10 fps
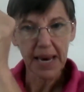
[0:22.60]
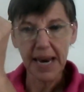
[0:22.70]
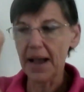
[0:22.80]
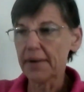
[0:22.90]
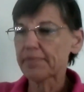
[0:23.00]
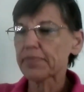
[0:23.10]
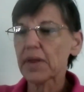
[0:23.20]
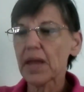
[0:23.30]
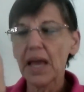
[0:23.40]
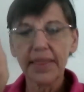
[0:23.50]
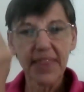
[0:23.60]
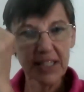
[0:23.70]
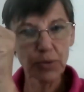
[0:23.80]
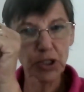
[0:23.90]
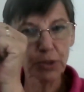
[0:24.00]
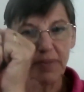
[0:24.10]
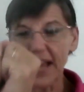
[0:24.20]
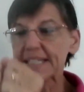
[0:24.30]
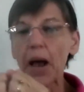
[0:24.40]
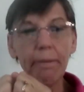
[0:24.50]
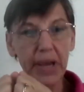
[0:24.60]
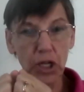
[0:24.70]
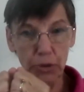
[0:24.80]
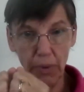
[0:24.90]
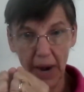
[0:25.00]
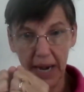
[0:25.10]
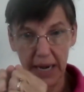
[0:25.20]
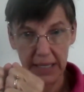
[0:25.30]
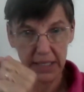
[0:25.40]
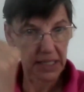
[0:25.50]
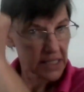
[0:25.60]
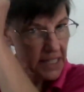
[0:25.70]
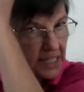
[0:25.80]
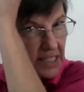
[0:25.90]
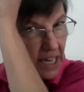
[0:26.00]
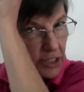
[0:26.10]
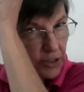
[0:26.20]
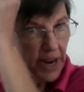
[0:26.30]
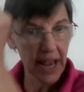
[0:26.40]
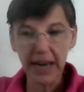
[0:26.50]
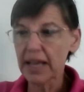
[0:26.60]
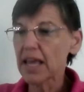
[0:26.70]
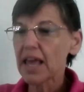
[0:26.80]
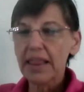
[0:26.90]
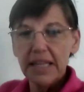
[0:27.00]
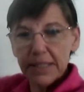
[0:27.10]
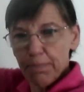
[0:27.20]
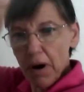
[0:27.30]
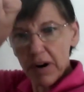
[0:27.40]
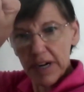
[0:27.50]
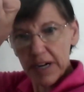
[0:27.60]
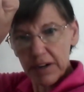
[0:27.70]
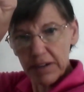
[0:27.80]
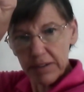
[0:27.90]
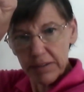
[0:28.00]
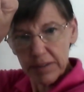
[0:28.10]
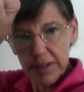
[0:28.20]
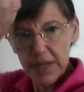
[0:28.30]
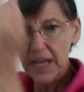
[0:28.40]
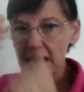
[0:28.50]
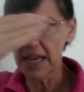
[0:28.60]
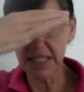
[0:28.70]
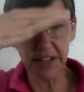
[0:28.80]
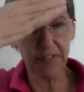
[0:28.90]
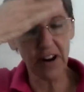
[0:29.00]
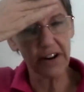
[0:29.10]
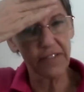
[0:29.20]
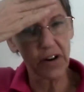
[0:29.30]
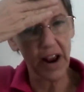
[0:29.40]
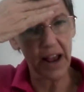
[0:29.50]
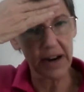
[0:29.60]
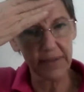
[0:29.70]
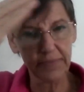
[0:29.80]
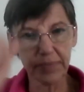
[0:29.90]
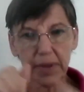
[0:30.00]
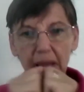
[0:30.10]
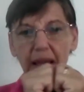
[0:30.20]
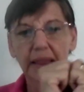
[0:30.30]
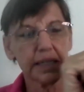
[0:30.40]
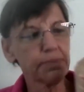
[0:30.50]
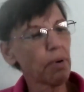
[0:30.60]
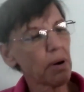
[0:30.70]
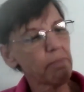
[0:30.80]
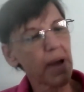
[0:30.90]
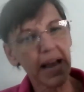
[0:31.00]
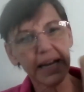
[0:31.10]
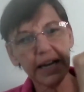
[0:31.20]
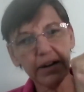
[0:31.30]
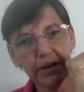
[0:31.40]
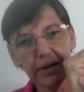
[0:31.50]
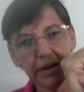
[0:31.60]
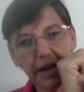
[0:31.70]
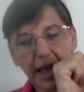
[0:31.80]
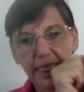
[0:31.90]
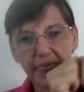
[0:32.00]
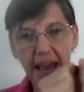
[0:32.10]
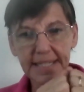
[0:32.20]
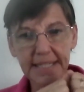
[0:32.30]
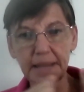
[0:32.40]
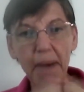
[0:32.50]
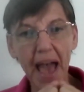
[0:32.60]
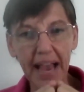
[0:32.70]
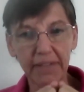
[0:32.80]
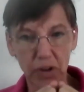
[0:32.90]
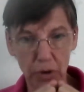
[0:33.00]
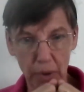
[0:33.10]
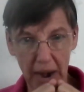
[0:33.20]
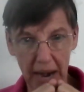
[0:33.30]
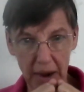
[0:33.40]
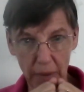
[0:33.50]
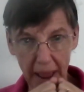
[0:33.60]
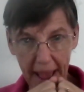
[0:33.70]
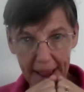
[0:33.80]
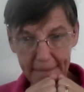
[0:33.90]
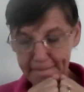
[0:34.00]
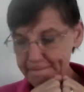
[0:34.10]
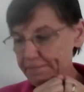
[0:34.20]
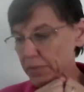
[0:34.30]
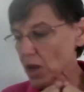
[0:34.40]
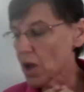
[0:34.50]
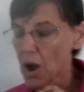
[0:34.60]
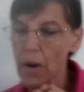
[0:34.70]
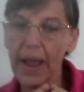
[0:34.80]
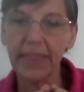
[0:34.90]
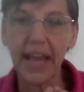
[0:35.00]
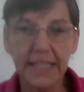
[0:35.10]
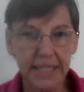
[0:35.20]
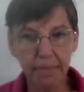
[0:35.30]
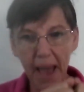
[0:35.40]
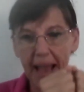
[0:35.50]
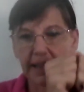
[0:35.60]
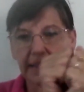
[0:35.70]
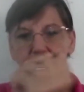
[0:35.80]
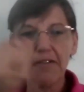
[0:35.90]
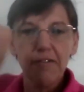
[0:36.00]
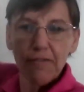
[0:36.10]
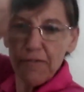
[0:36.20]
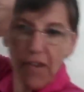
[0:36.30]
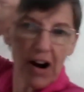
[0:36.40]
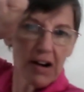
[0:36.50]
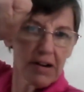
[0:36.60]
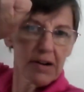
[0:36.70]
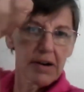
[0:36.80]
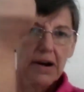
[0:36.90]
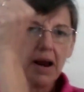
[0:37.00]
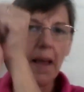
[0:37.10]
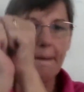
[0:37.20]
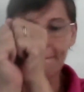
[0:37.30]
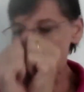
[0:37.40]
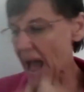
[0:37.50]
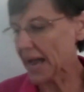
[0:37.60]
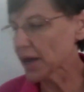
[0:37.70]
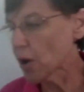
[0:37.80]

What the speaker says: Now, that's how big your brain is. It's inside your head. This part here is the front of your head. This part back here, that's the back of your brain, okay? Okay, that's the back. Front, back.